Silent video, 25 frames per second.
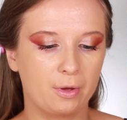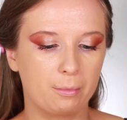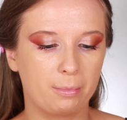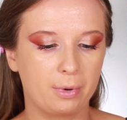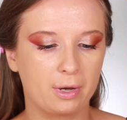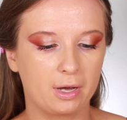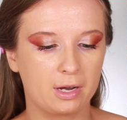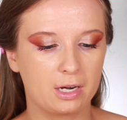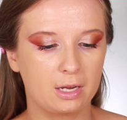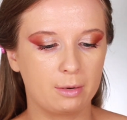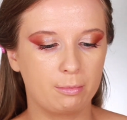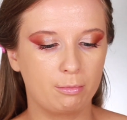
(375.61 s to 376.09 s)

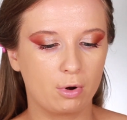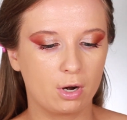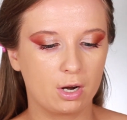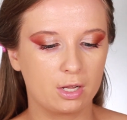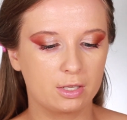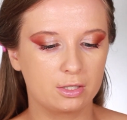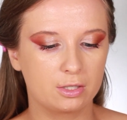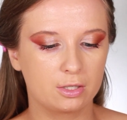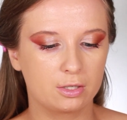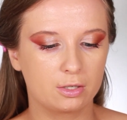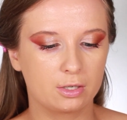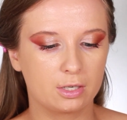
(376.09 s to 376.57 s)
Putty
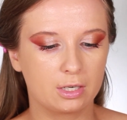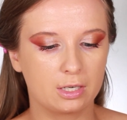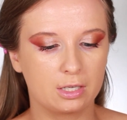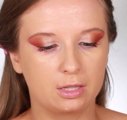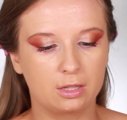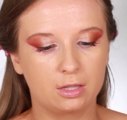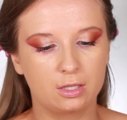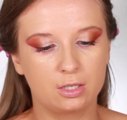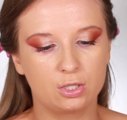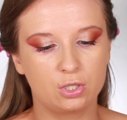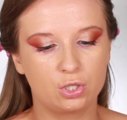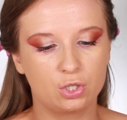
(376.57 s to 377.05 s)
Bronzer
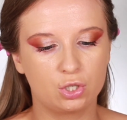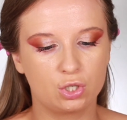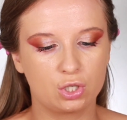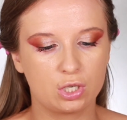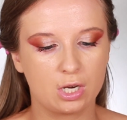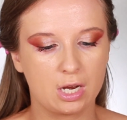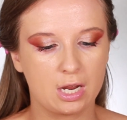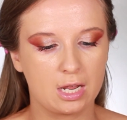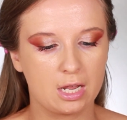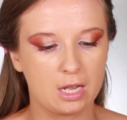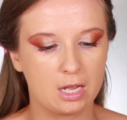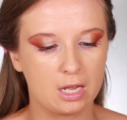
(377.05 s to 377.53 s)
in the
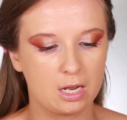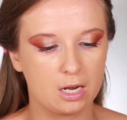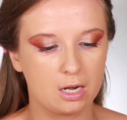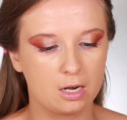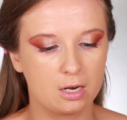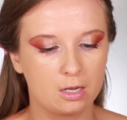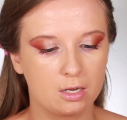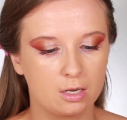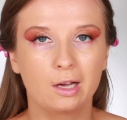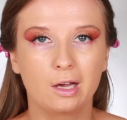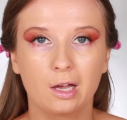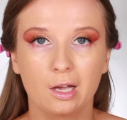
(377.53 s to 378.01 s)

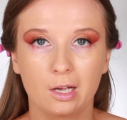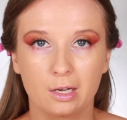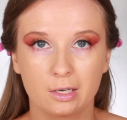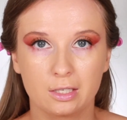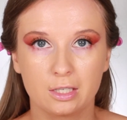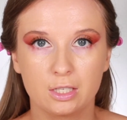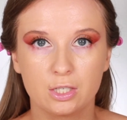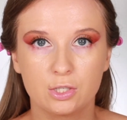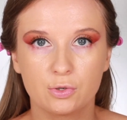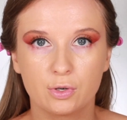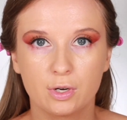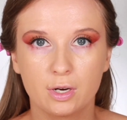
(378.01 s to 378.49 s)
shade
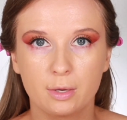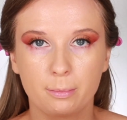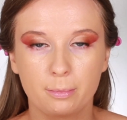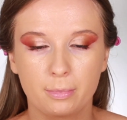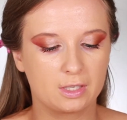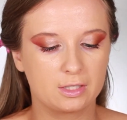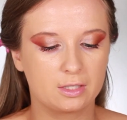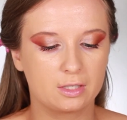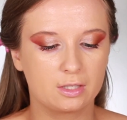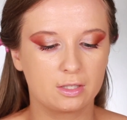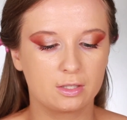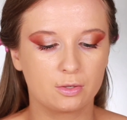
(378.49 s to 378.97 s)
Honey Drip.
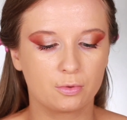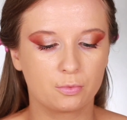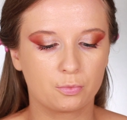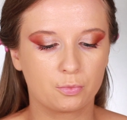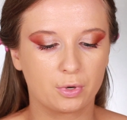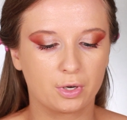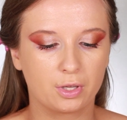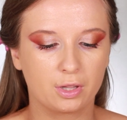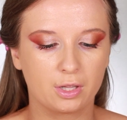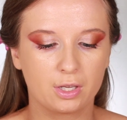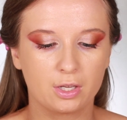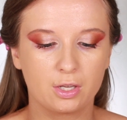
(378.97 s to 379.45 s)
This is a
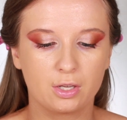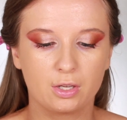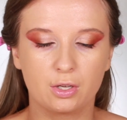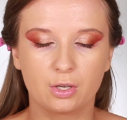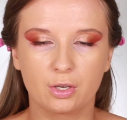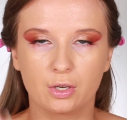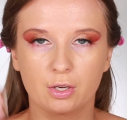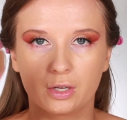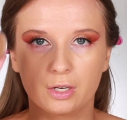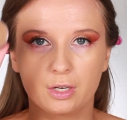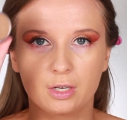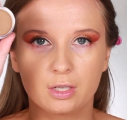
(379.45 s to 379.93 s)
really
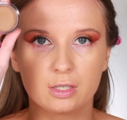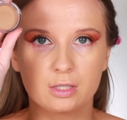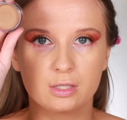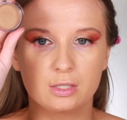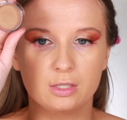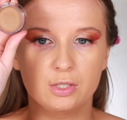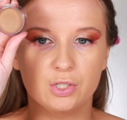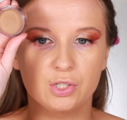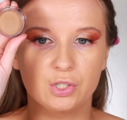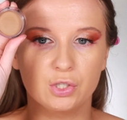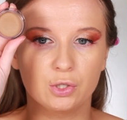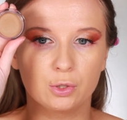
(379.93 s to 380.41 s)
good
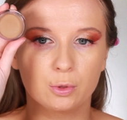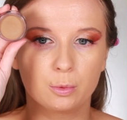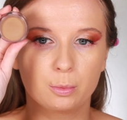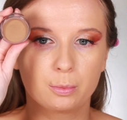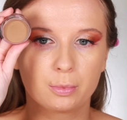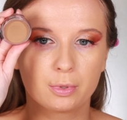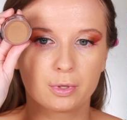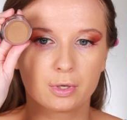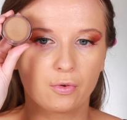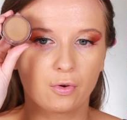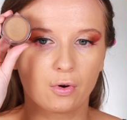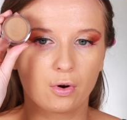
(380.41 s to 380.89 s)
dupe
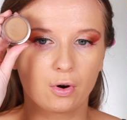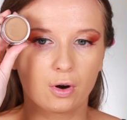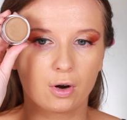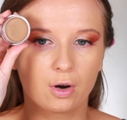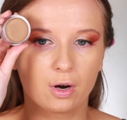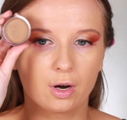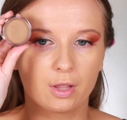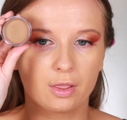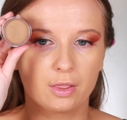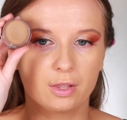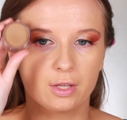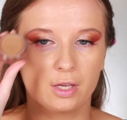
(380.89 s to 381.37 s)

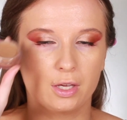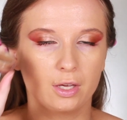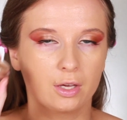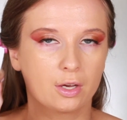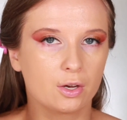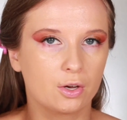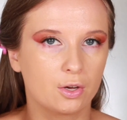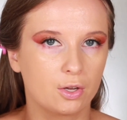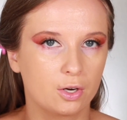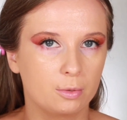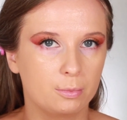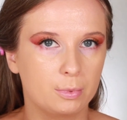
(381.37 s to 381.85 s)
for the
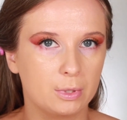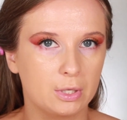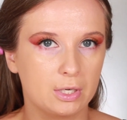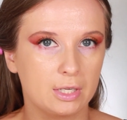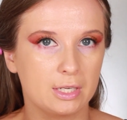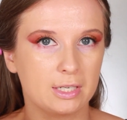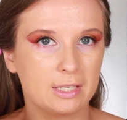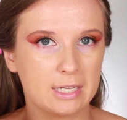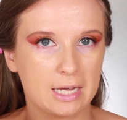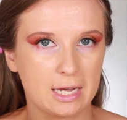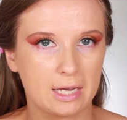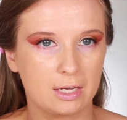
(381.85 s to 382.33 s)
Huda Beauty
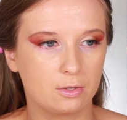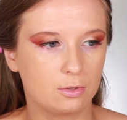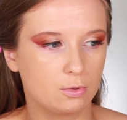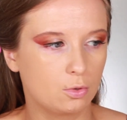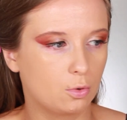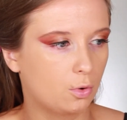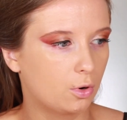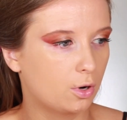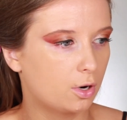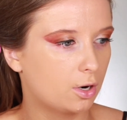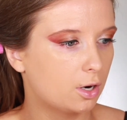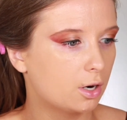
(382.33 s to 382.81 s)

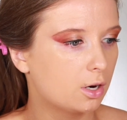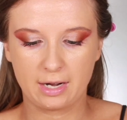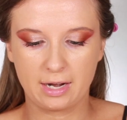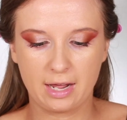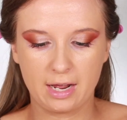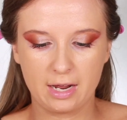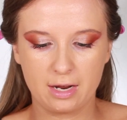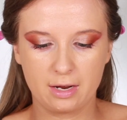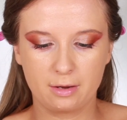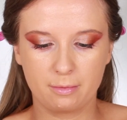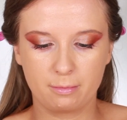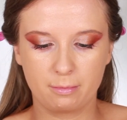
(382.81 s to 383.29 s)
Tantour, and
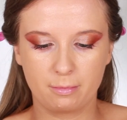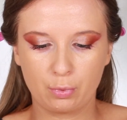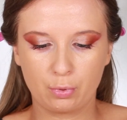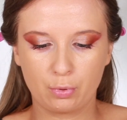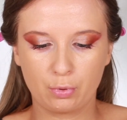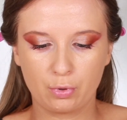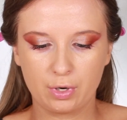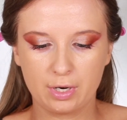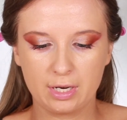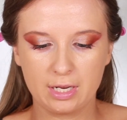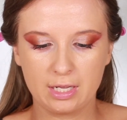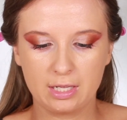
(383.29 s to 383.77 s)
I'm
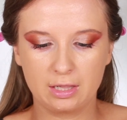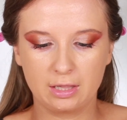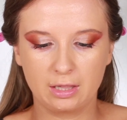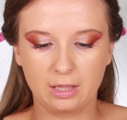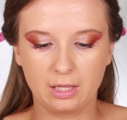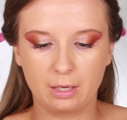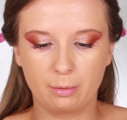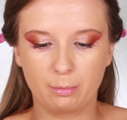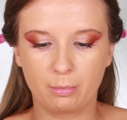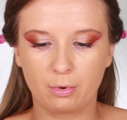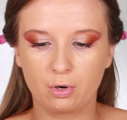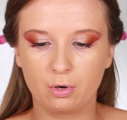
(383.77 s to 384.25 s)
pretty
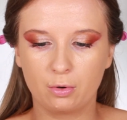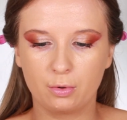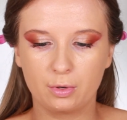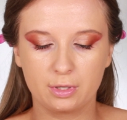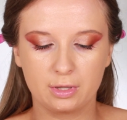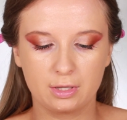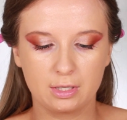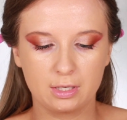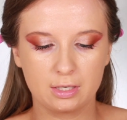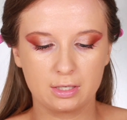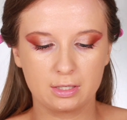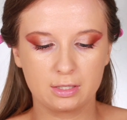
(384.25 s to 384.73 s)
liberal
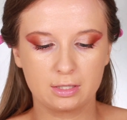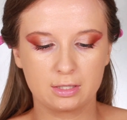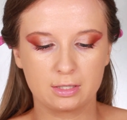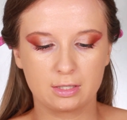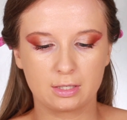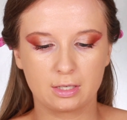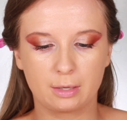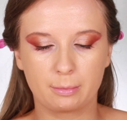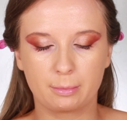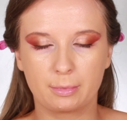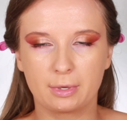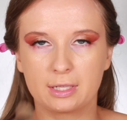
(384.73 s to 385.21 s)
with this.
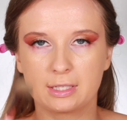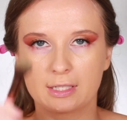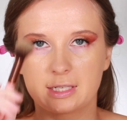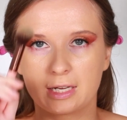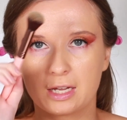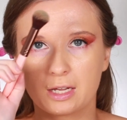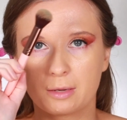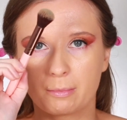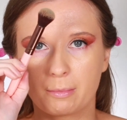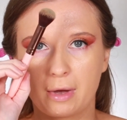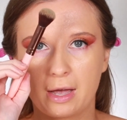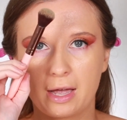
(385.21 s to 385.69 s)
I'm gonna
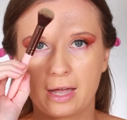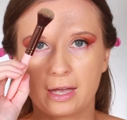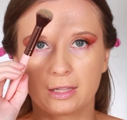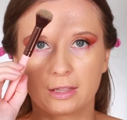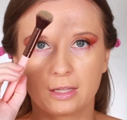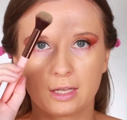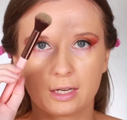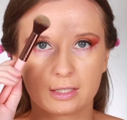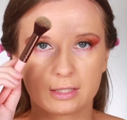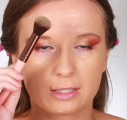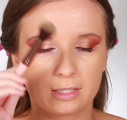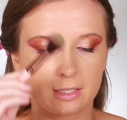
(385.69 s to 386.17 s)
take my
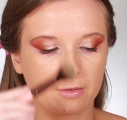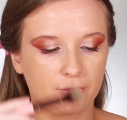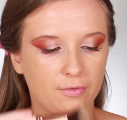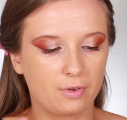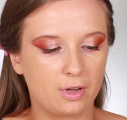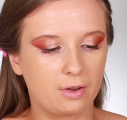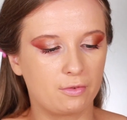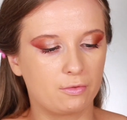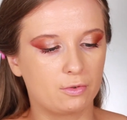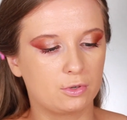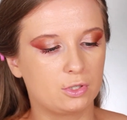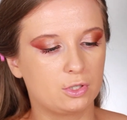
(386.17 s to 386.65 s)
Luxie
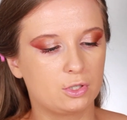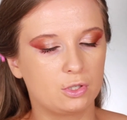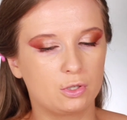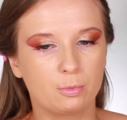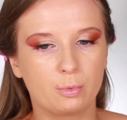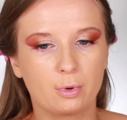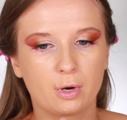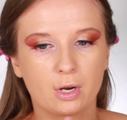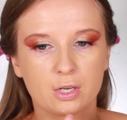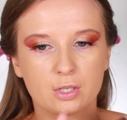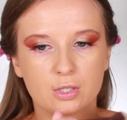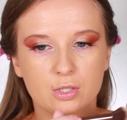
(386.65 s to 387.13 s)
512
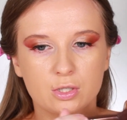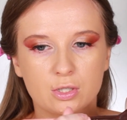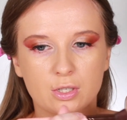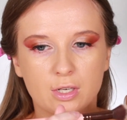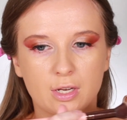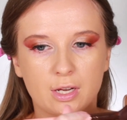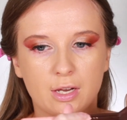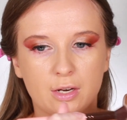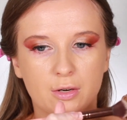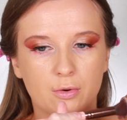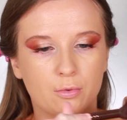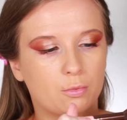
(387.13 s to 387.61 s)
brush
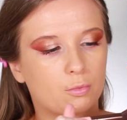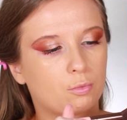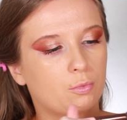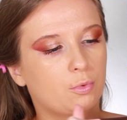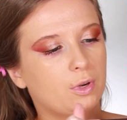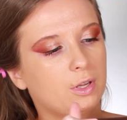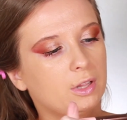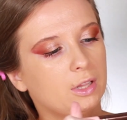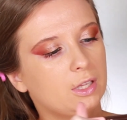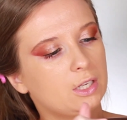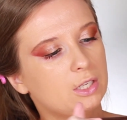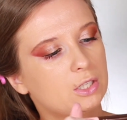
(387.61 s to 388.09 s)
and
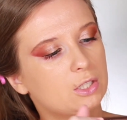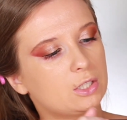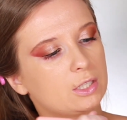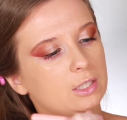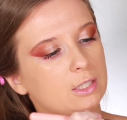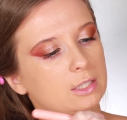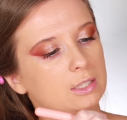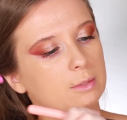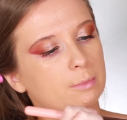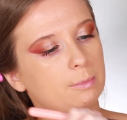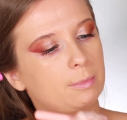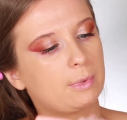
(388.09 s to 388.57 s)
really
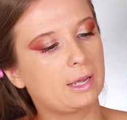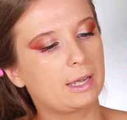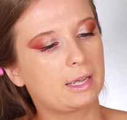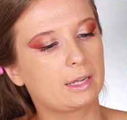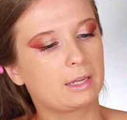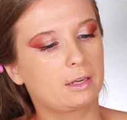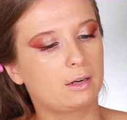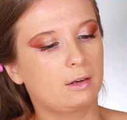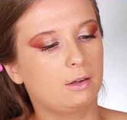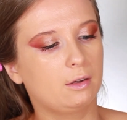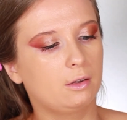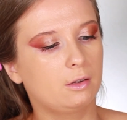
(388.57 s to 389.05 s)
just pack
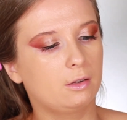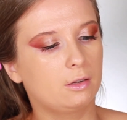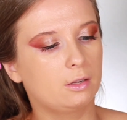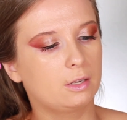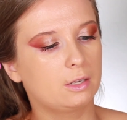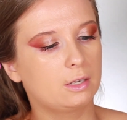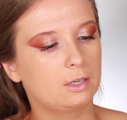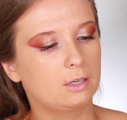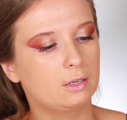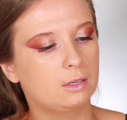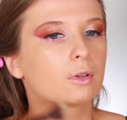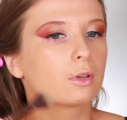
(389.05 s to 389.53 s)
it
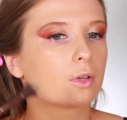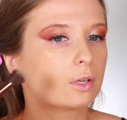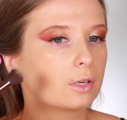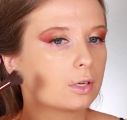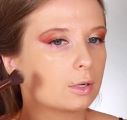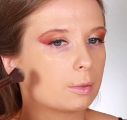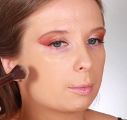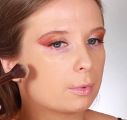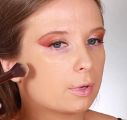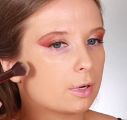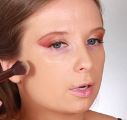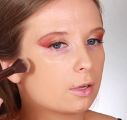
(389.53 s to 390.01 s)
on, and
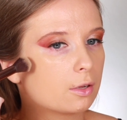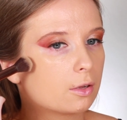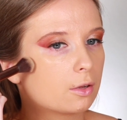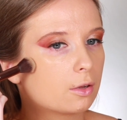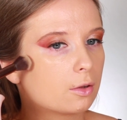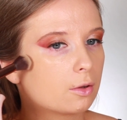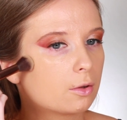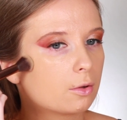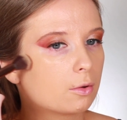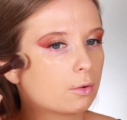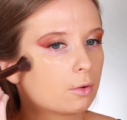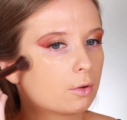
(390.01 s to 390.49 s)
I'm gonna
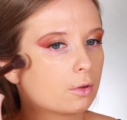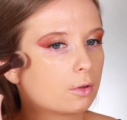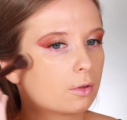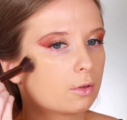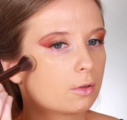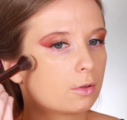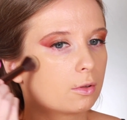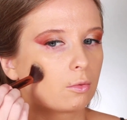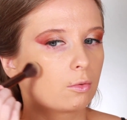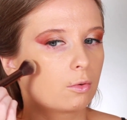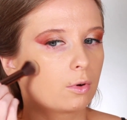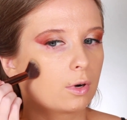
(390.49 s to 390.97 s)
go
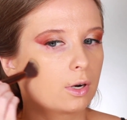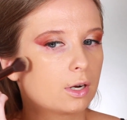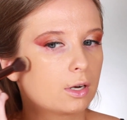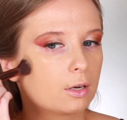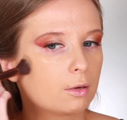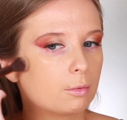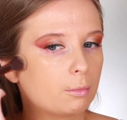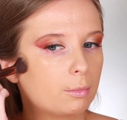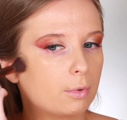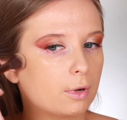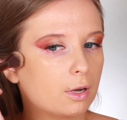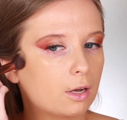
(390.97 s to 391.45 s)
right
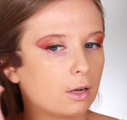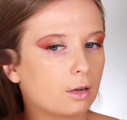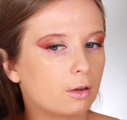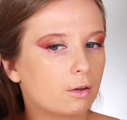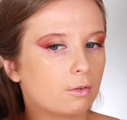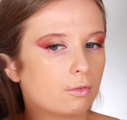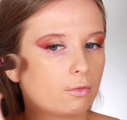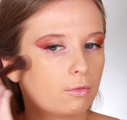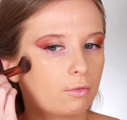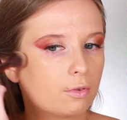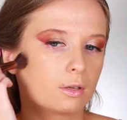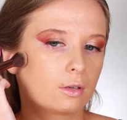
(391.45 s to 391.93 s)

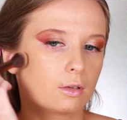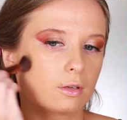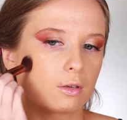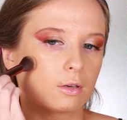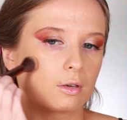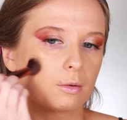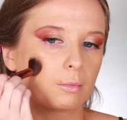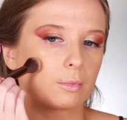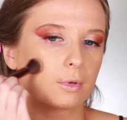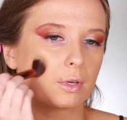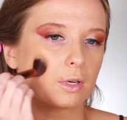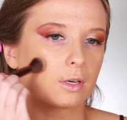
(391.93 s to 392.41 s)
above, and
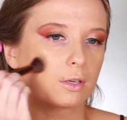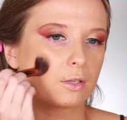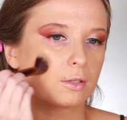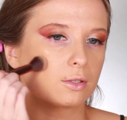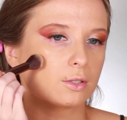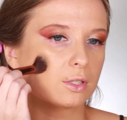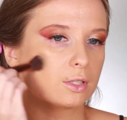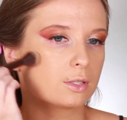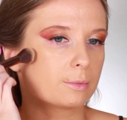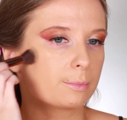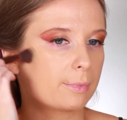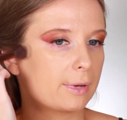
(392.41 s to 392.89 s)
I'm gonna
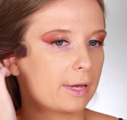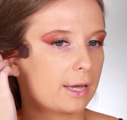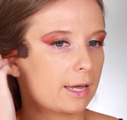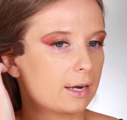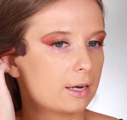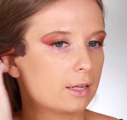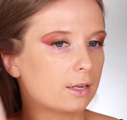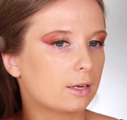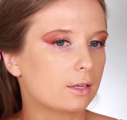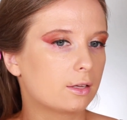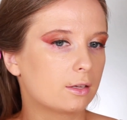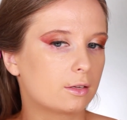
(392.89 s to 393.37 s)
just pat
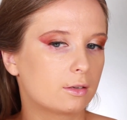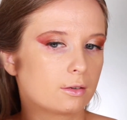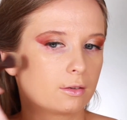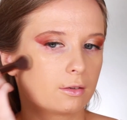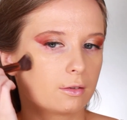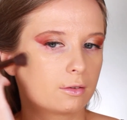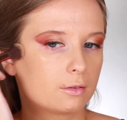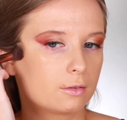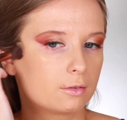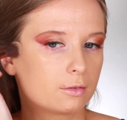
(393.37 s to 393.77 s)
it in.